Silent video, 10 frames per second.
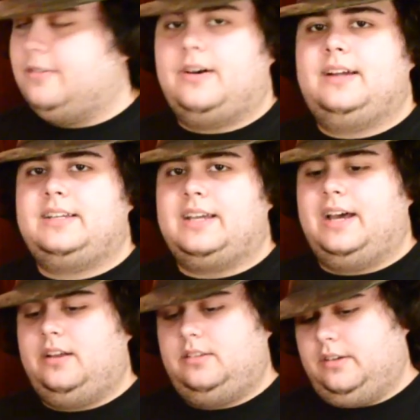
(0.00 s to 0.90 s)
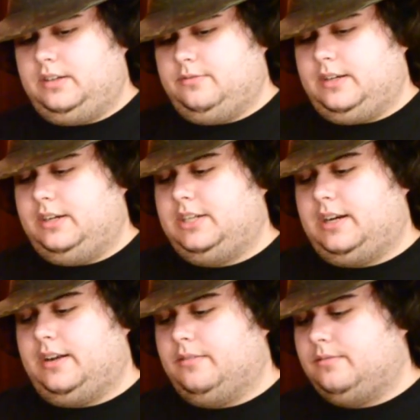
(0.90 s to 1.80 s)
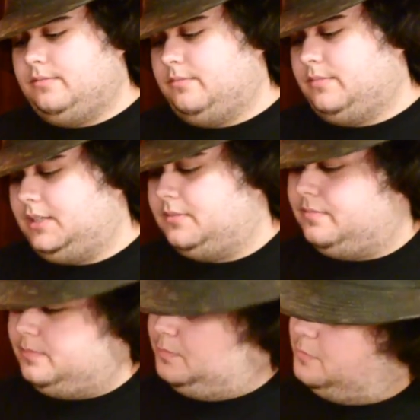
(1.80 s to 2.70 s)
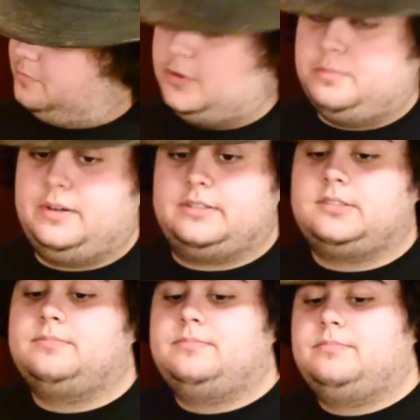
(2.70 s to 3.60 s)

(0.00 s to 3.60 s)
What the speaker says: Finally got it, so I can finally check it out. Plus, $4.